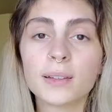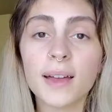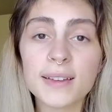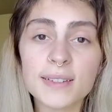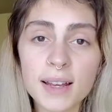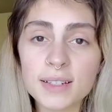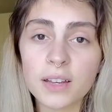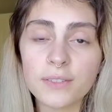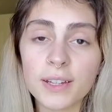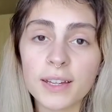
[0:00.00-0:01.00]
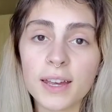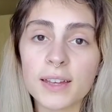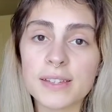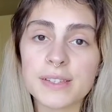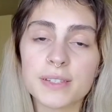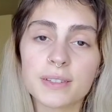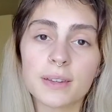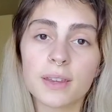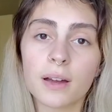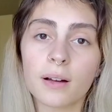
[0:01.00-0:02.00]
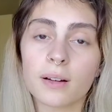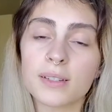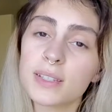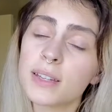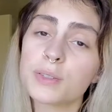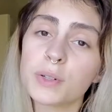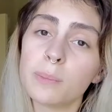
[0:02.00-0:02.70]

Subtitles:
last activity is there are sensory